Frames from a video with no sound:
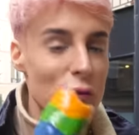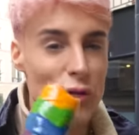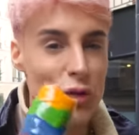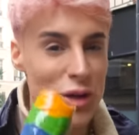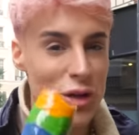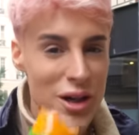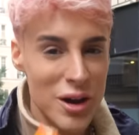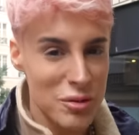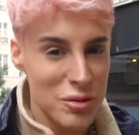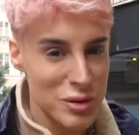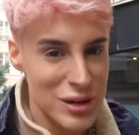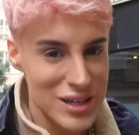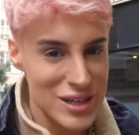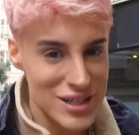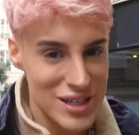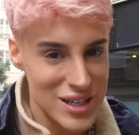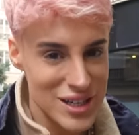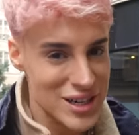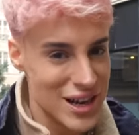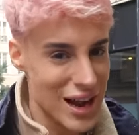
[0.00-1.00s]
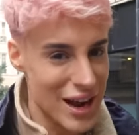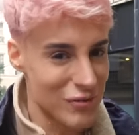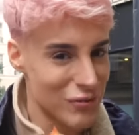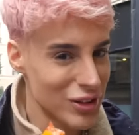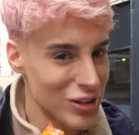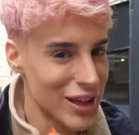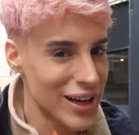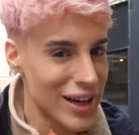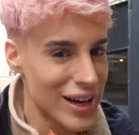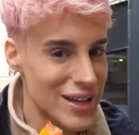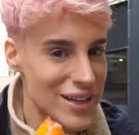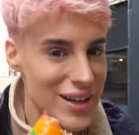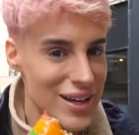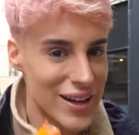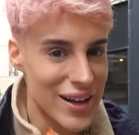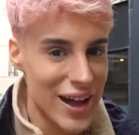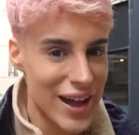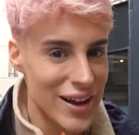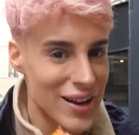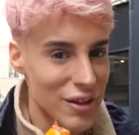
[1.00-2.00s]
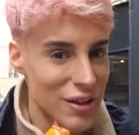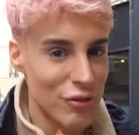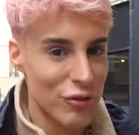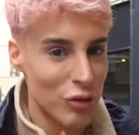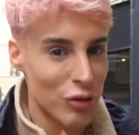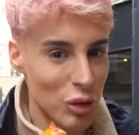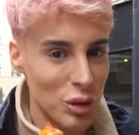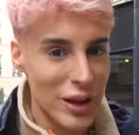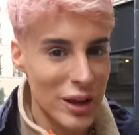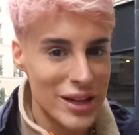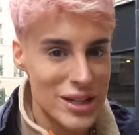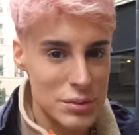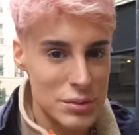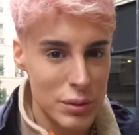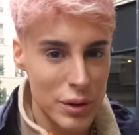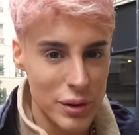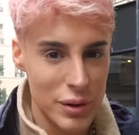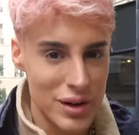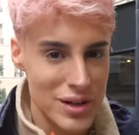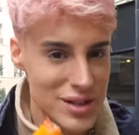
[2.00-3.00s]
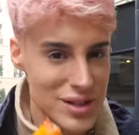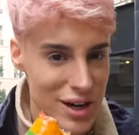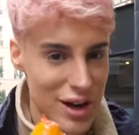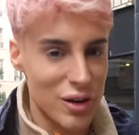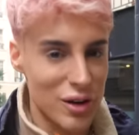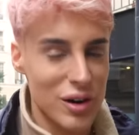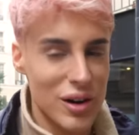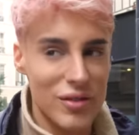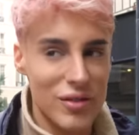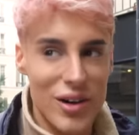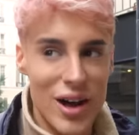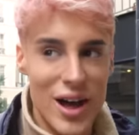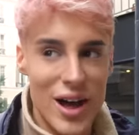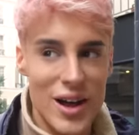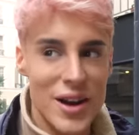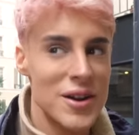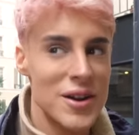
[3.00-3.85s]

For that reason, I feel like I didn't get the full experience that I could have had.